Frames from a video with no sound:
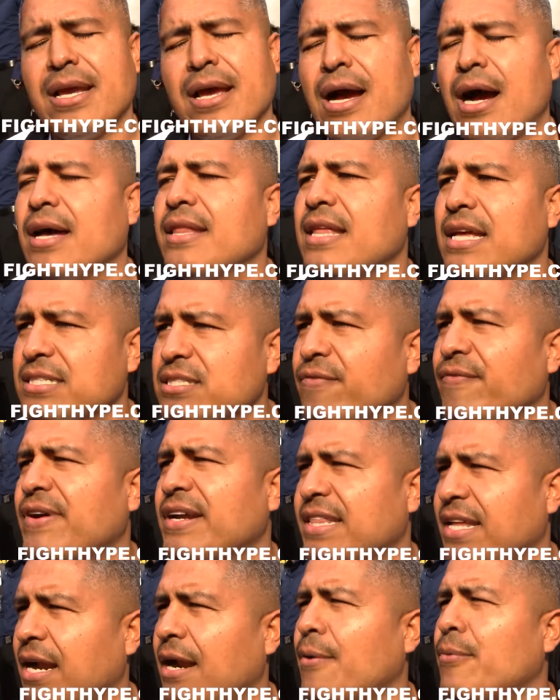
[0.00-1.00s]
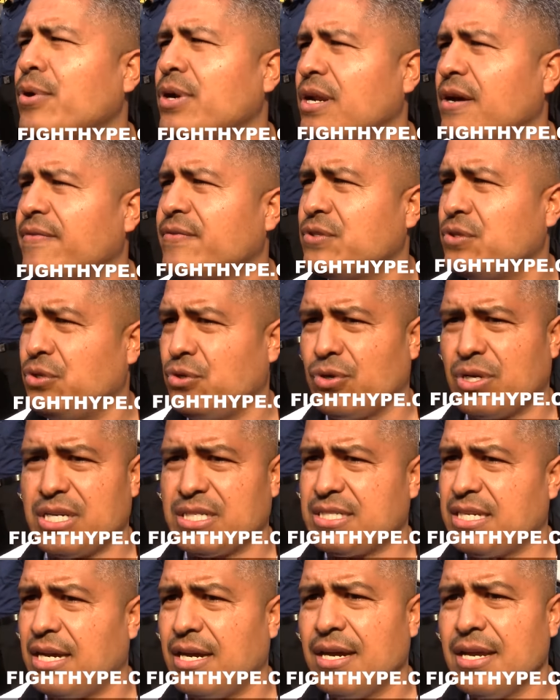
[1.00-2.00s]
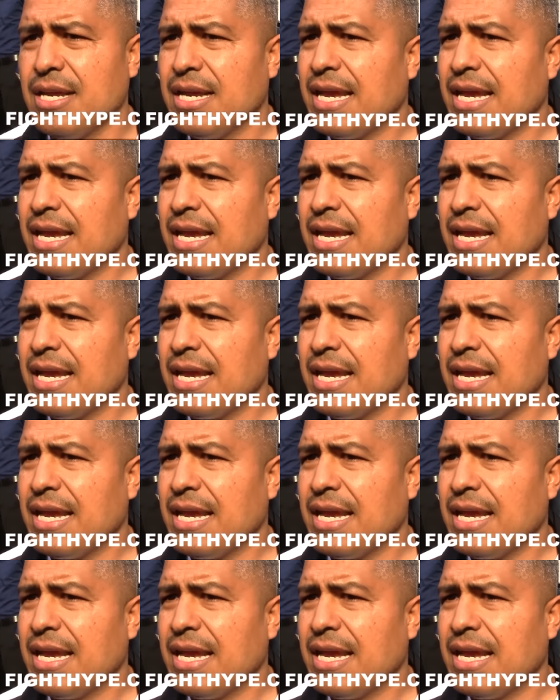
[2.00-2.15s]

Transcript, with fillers: Uh, that's the fight that I would love to, you know, because uh,